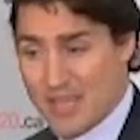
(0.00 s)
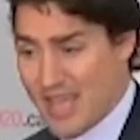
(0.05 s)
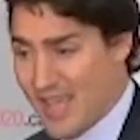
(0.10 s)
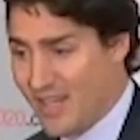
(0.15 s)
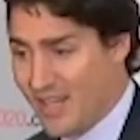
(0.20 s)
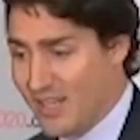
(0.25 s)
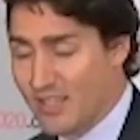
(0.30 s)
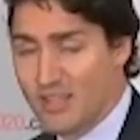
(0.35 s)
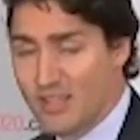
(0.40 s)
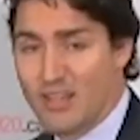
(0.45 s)

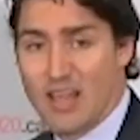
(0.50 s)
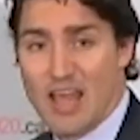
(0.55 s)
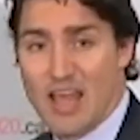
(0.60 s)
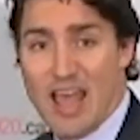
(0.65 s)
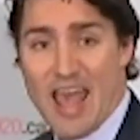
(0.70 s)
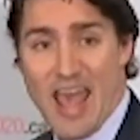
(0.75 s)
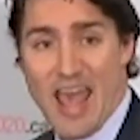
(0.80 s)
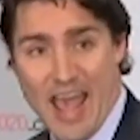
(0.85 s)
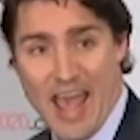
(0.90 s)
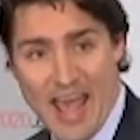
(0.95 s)
Canada
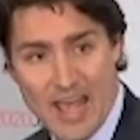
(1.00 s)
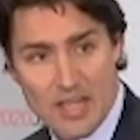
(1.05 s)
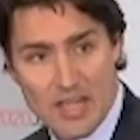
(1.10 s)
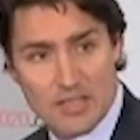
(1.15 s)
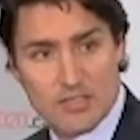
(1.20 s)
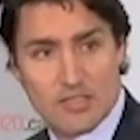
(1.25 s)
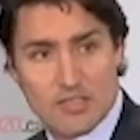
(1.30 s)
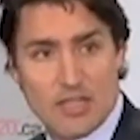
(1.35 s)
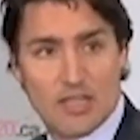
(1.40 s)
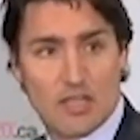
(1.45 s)

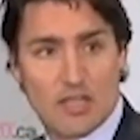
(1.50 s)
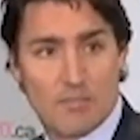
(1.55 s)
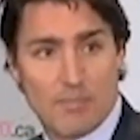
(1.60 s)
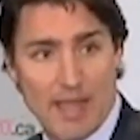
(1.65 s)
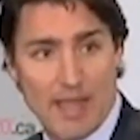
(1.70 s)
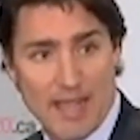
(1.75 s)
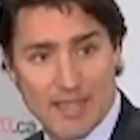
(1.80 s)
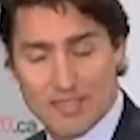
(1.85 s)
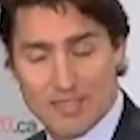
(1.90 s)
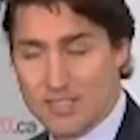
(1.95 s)
has a
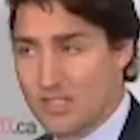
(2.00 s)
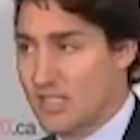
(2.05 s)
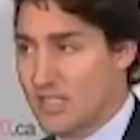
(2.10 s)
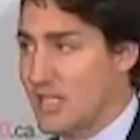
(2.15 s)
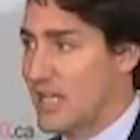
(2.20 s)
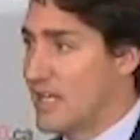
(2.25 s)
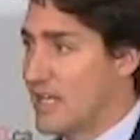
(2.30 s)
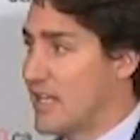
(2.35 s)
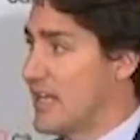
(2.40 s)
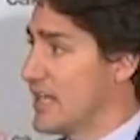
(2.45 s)

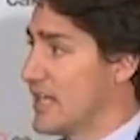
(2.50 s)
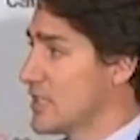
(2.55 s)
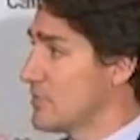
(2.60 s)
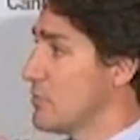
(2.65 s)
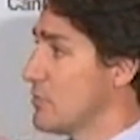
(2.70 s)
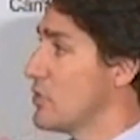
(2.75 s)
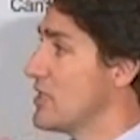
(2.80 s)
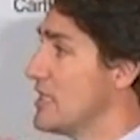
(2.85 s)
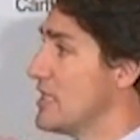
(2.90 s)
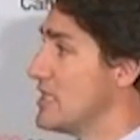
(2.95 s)
capacity and an
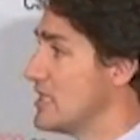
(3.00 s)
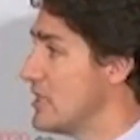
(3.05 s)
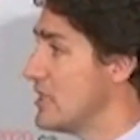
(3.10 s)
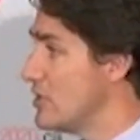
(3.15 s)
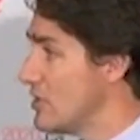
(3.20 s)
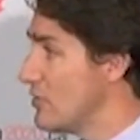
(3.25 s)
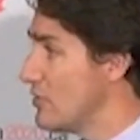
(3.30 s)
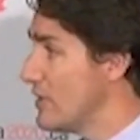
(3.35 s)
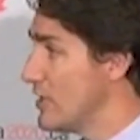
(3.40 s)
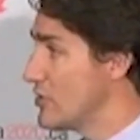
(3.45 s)
expertise in
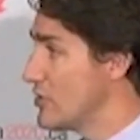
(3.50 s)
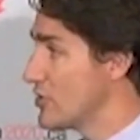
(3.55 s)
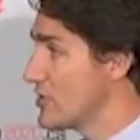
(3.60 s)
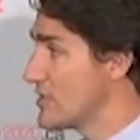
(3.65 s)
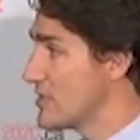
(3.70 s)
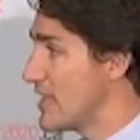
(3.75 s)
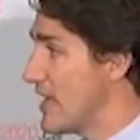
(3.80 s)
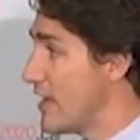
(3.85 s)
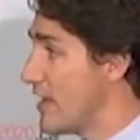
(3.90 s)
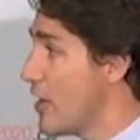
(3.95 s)
doing
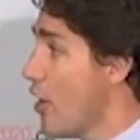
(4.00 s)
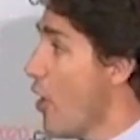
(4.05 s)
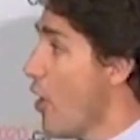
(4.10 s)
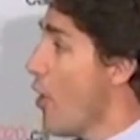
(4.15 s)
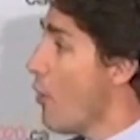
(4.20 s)
just that.